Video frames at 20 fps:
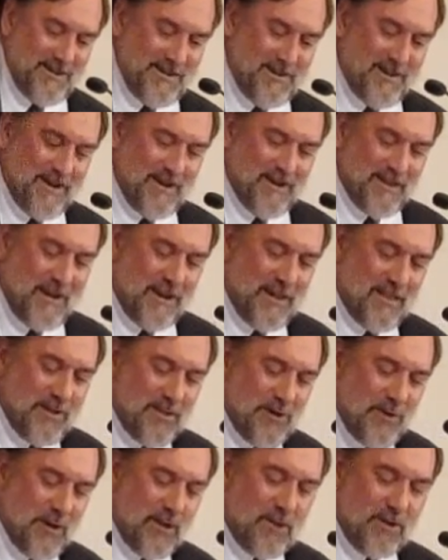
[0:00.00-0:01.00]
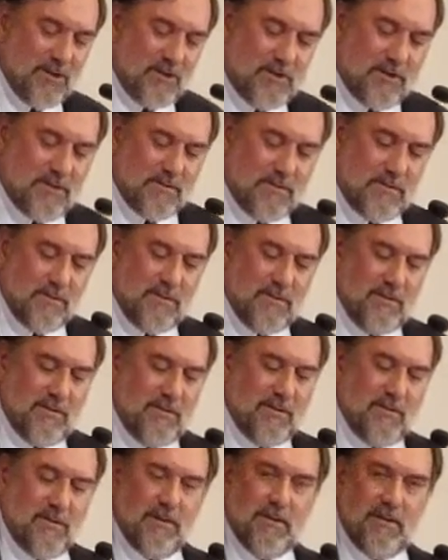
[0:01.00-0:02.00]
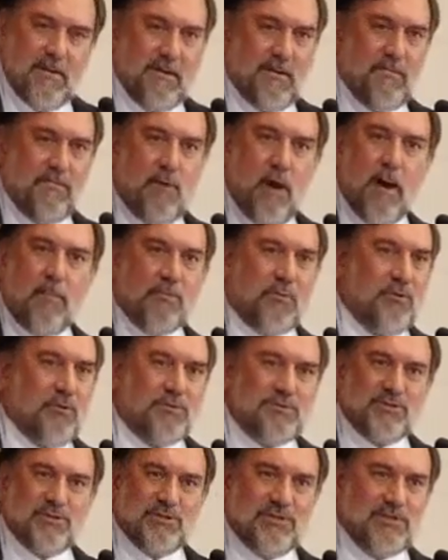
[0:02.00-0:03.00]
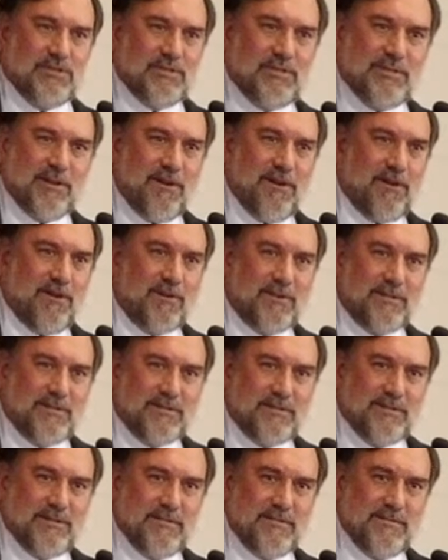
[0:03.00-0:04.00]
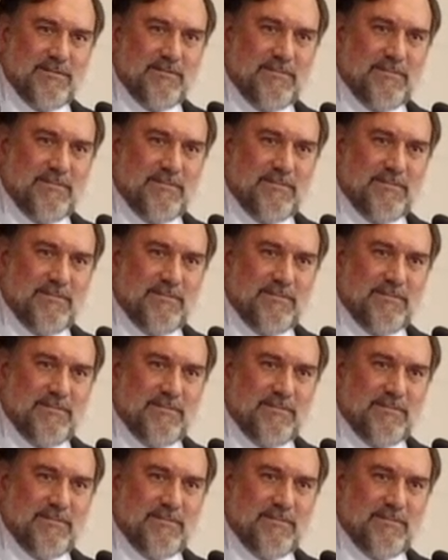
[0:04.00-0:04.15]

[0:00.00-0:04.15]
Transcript: And there are other pop culture stars.